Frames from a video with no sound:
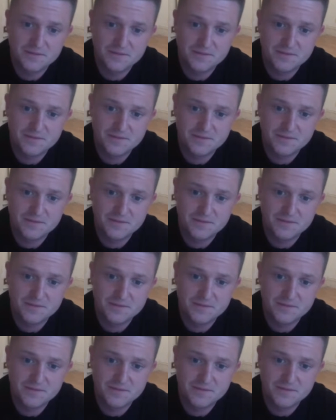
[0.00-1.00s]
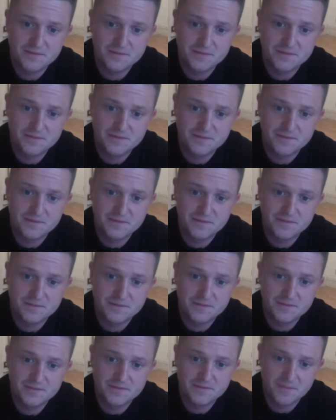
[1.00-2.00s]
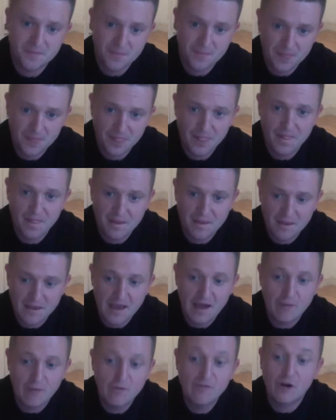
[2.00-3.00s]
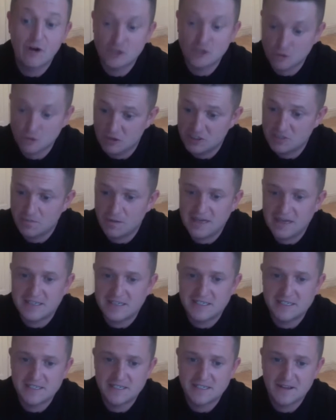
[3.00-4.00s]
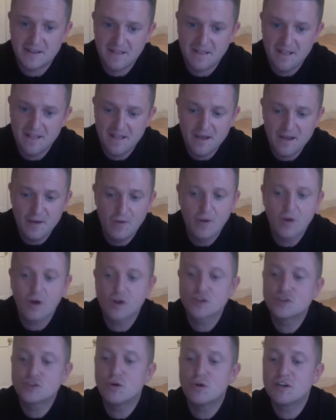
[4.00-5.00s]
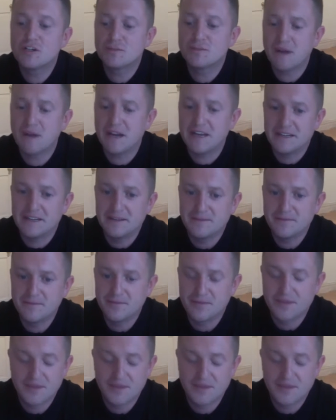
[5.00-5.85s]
Times by 3,000. And we've got a shortage of police. We've got a shortage of money.